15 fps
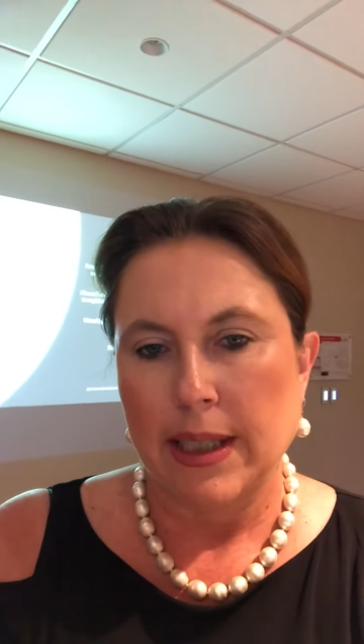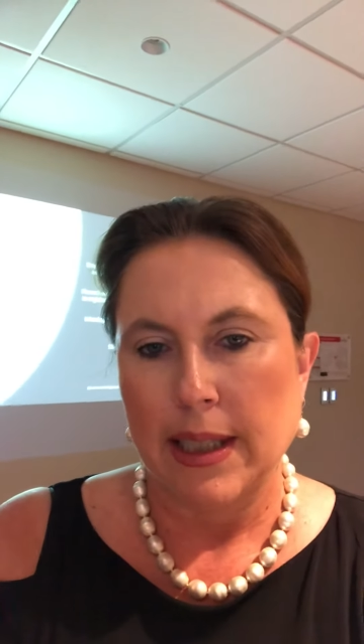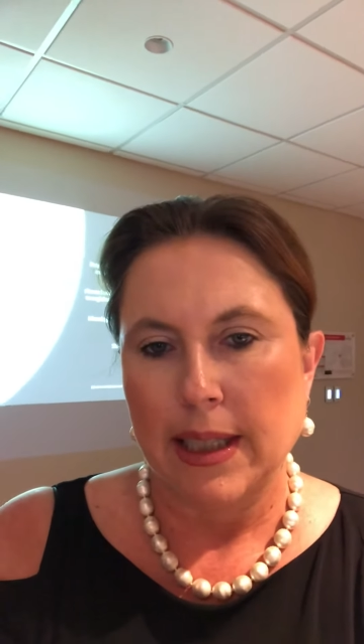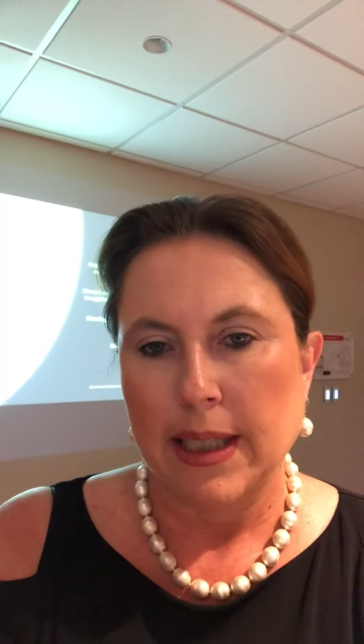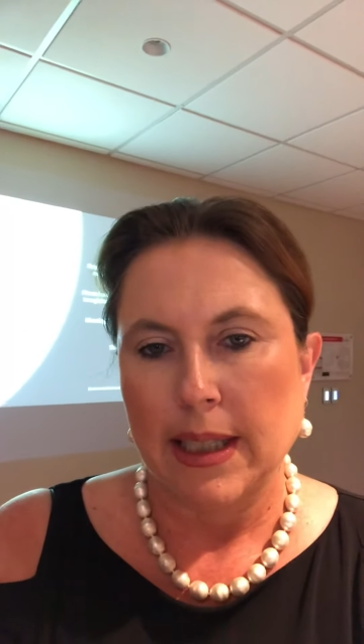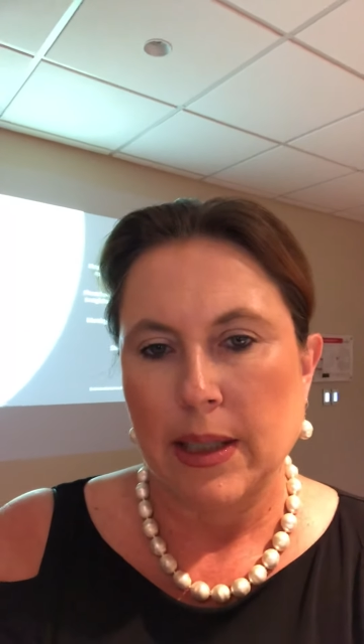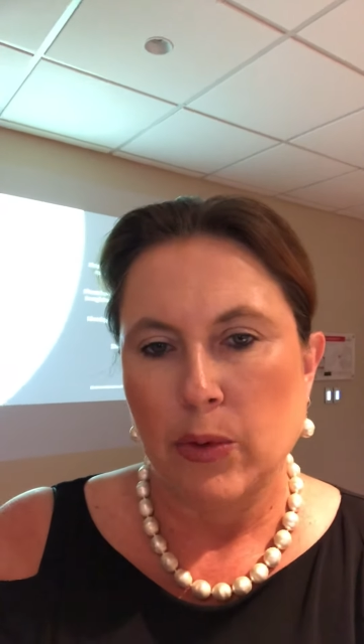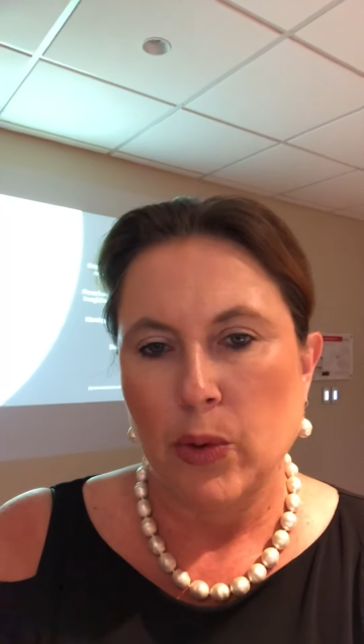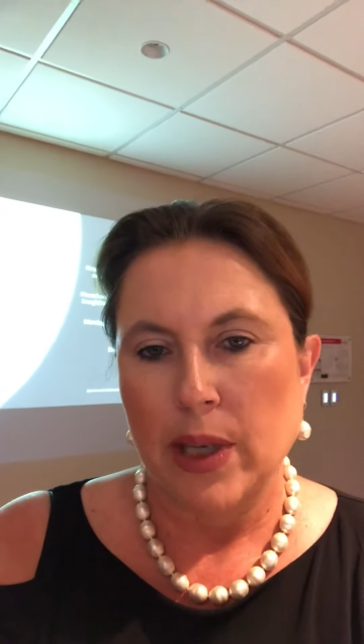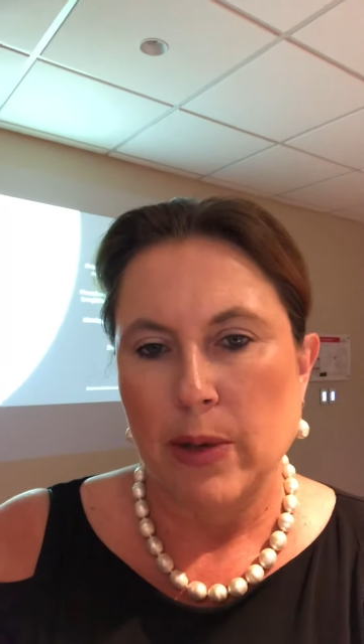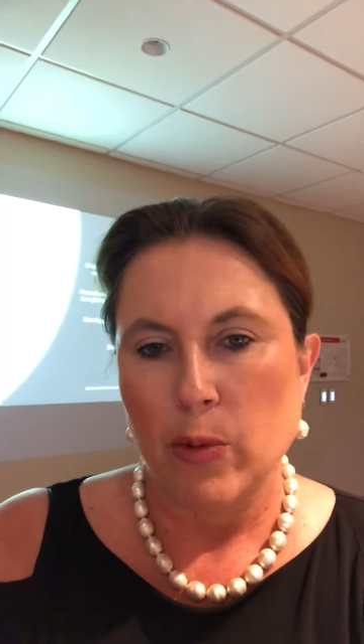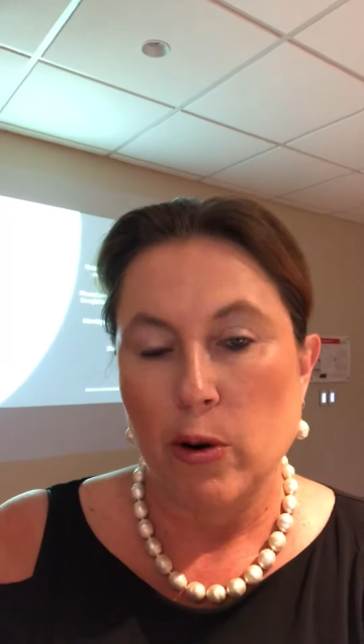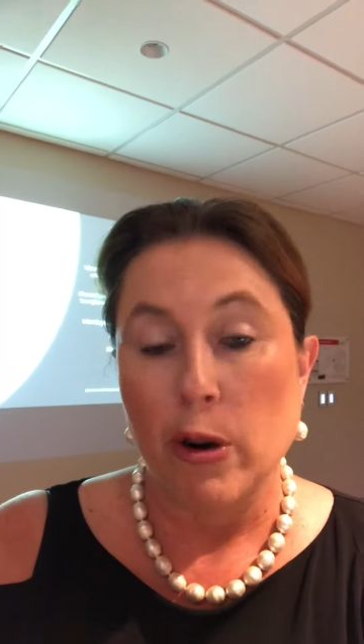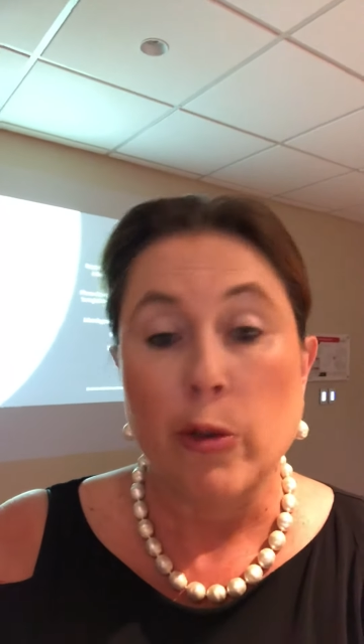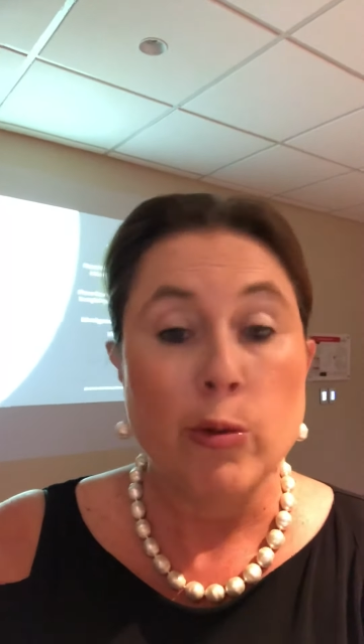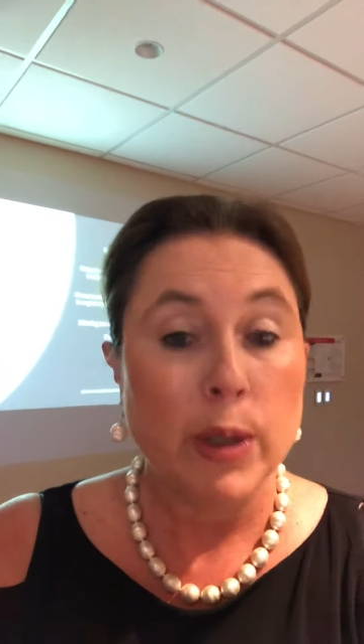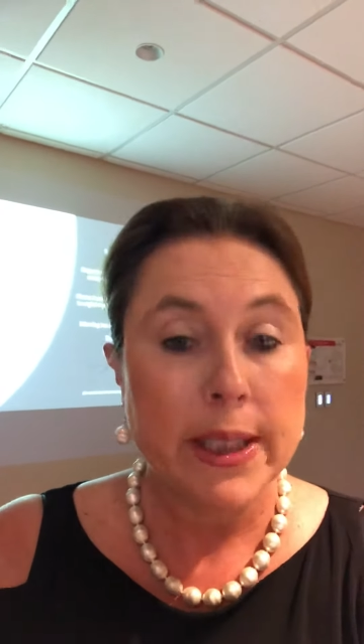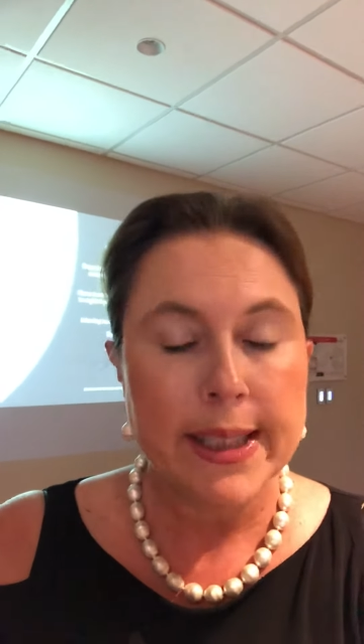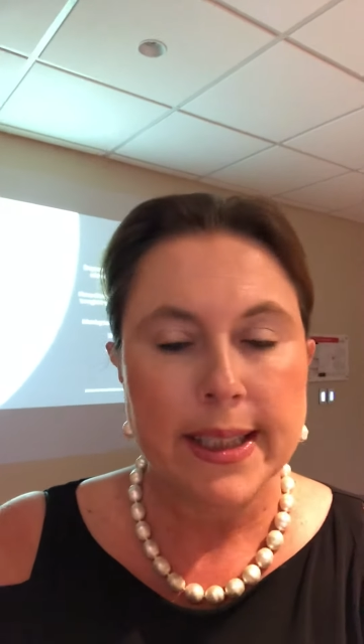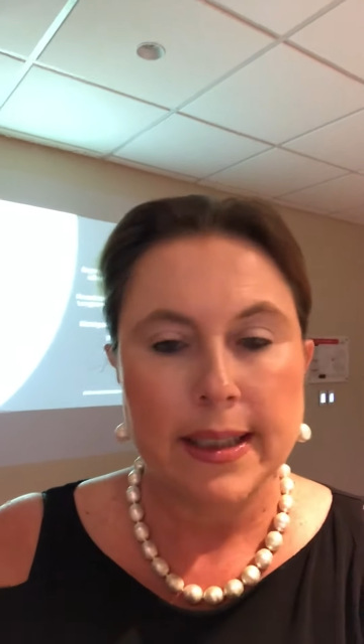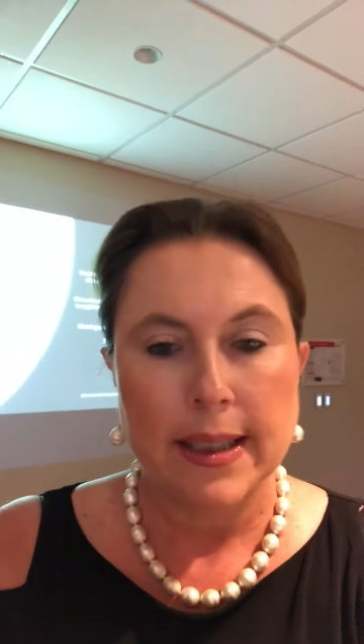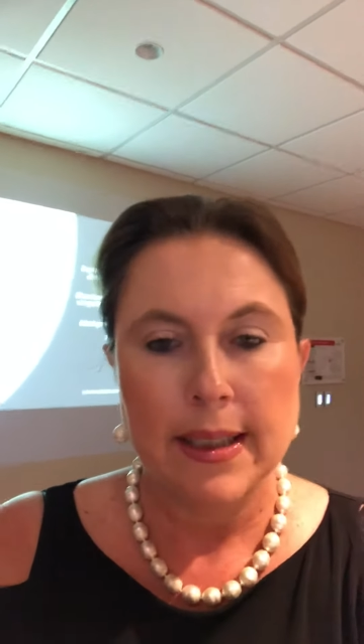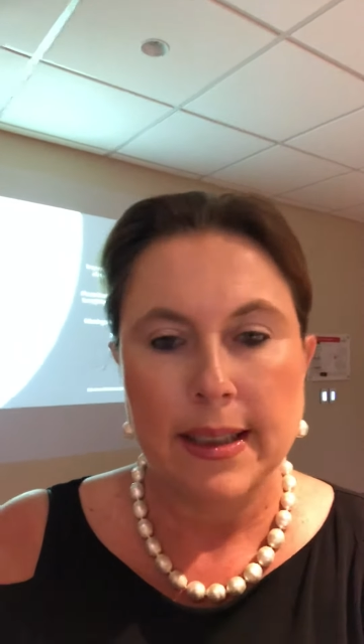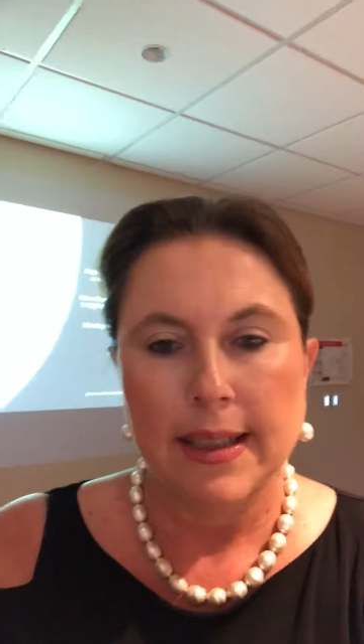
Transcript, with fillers: uh, we, we're at risk